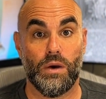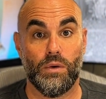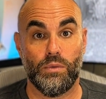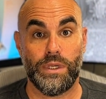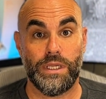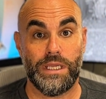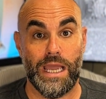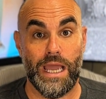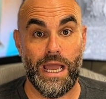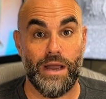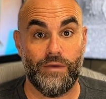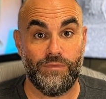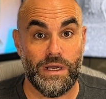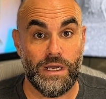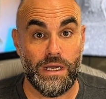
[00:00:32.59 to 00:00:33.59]
We
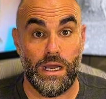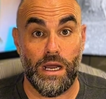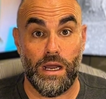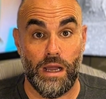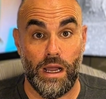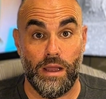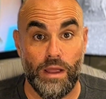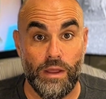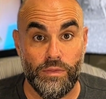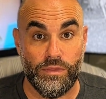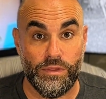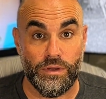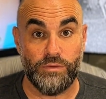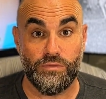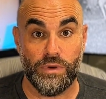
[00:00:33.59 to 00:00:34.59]
have
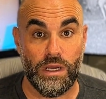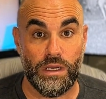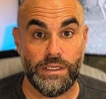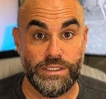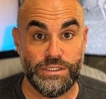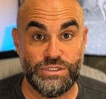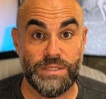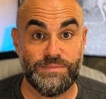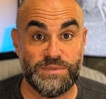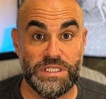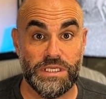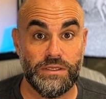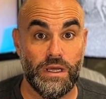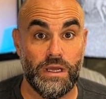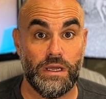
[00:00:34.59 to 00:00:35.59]
the
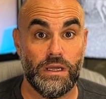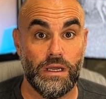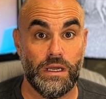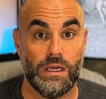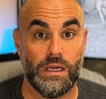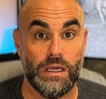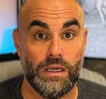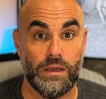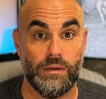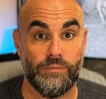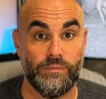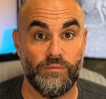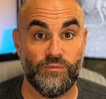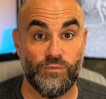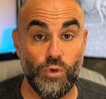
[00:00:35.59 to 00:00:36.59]
Egyptian
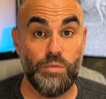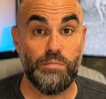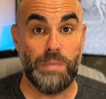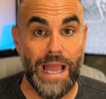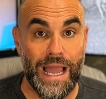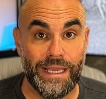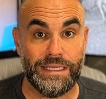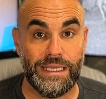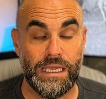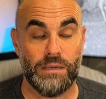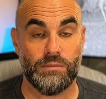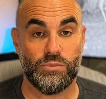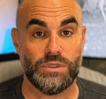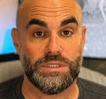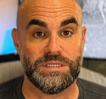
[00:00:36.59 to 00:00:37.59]
fruit bat
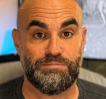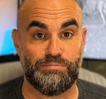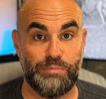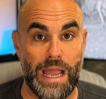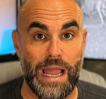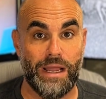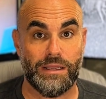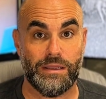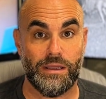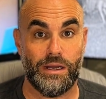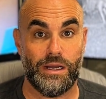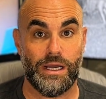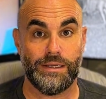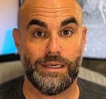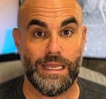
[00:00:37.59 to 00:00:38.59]
cameras back
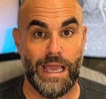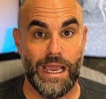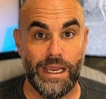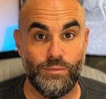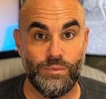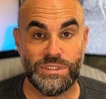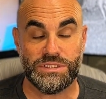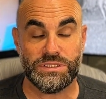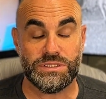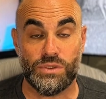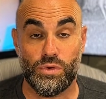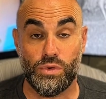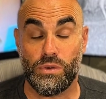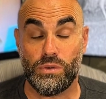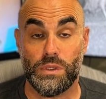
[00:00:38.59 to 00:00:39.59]
online, which is
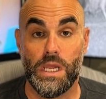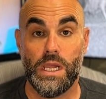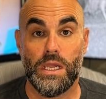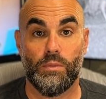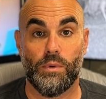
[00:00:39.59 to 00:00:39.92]
cool.